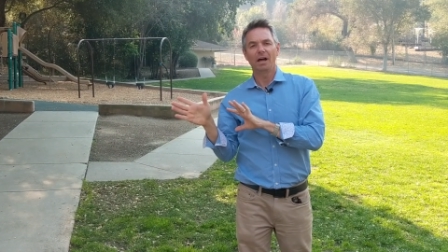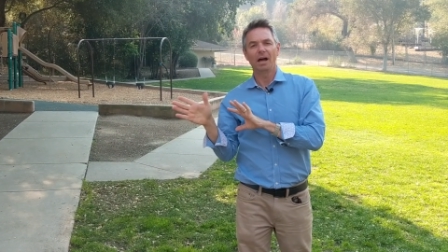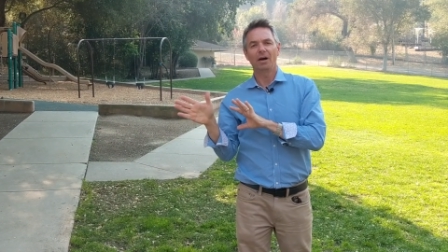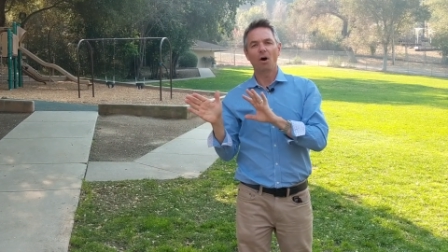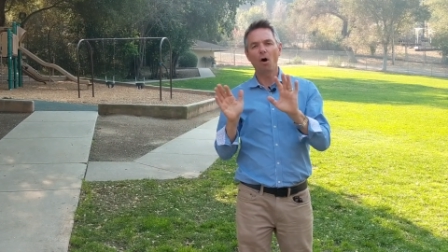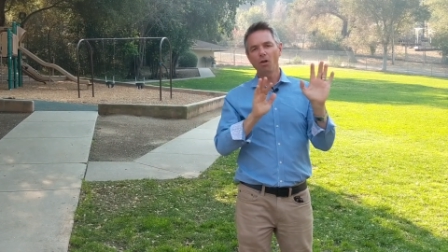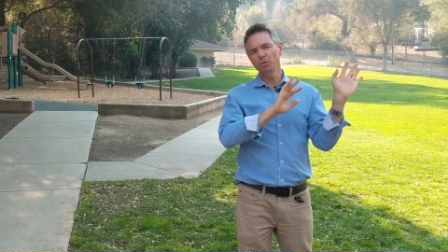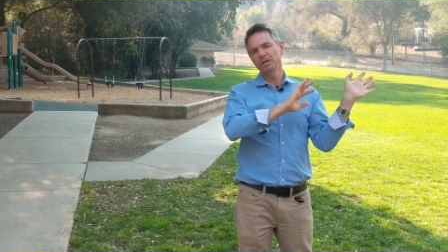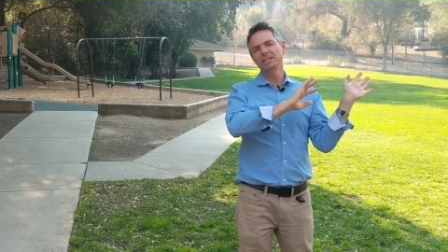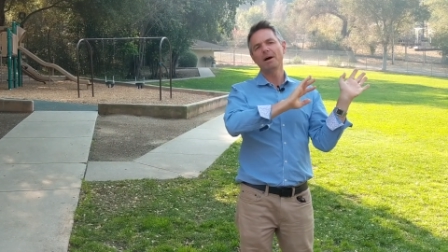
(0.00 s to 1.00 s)
All
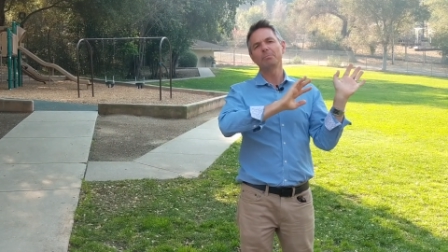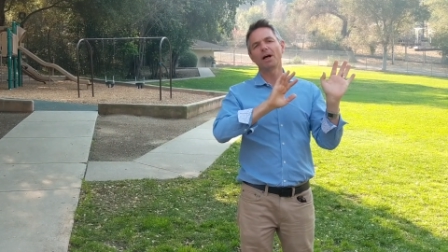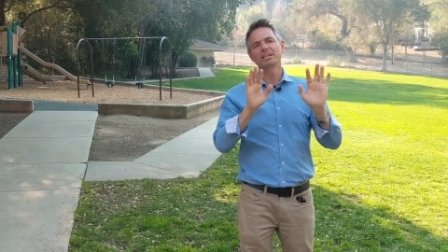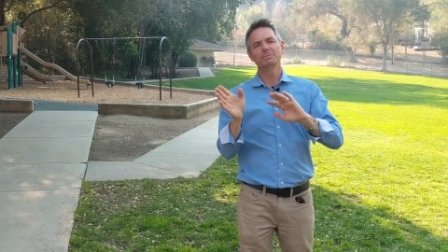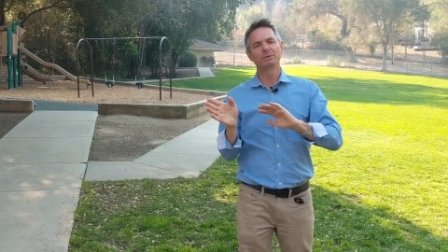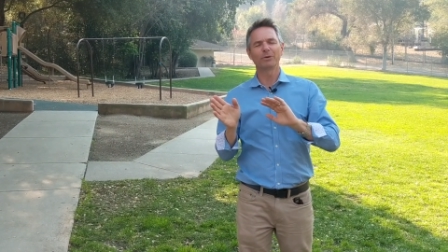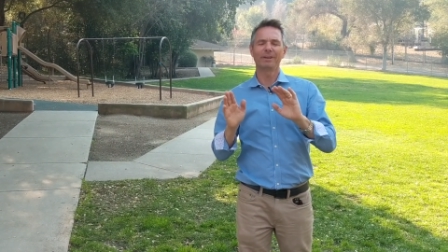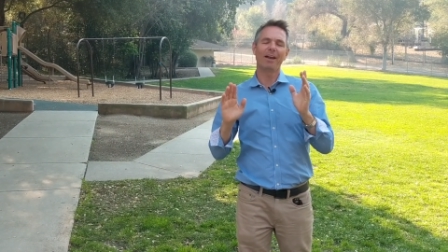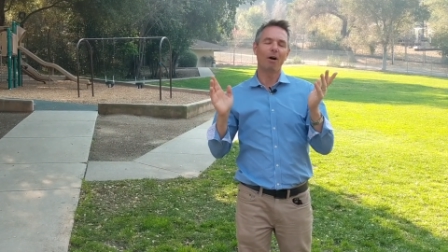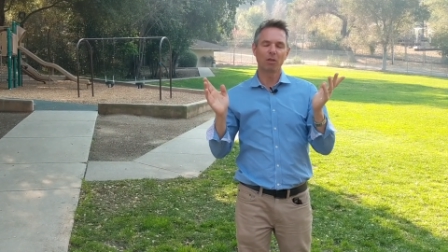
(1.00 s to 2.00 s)
the way down Blossom Hill
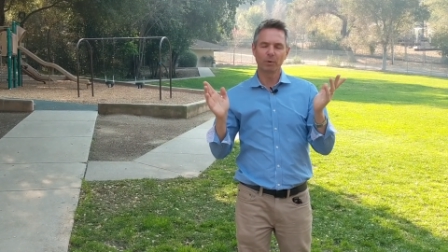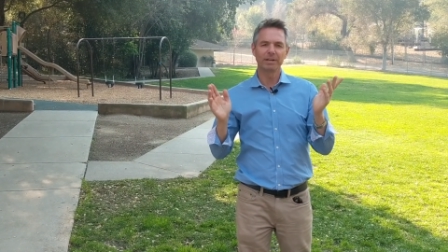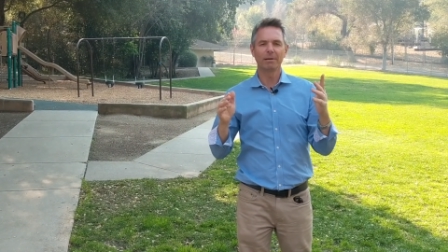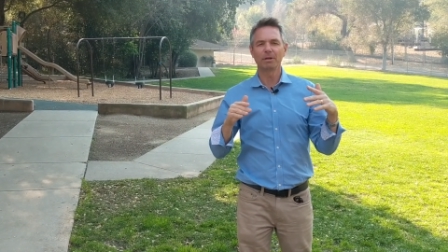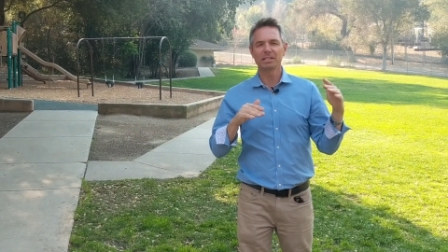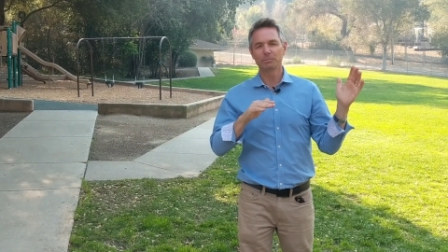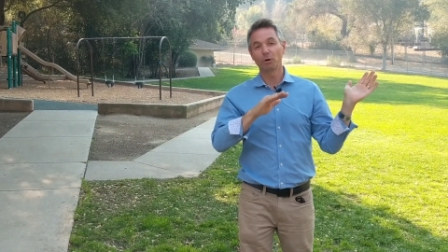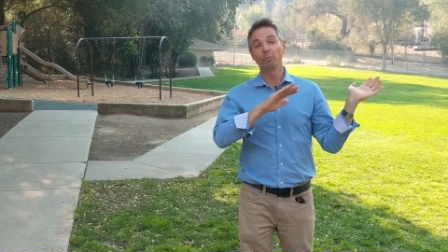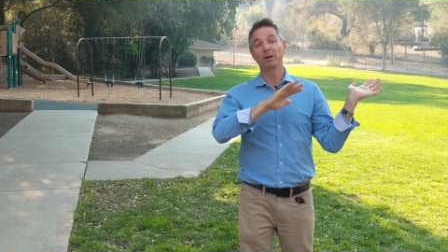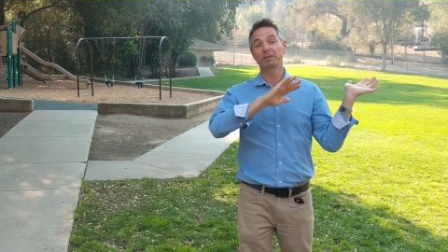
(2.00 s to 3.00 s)
Road, not all the way down
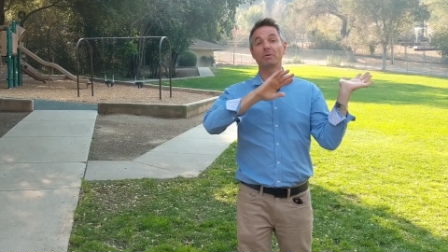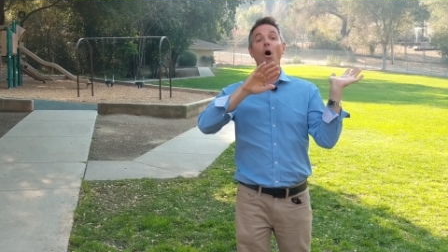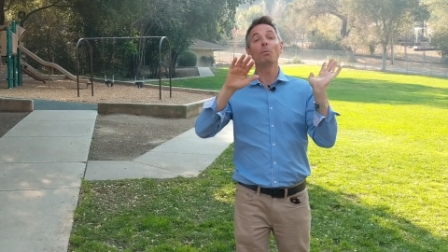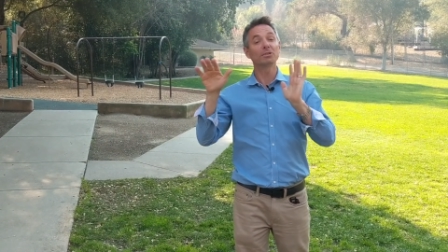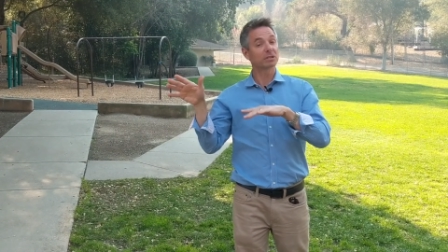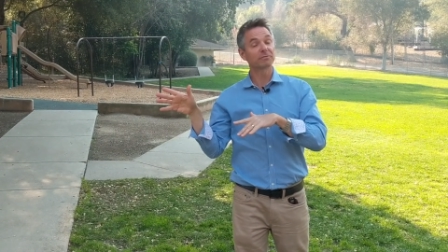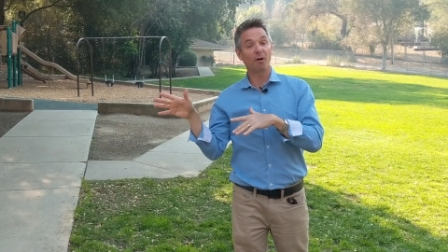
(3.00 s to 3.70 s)
Blossom Hill, but almost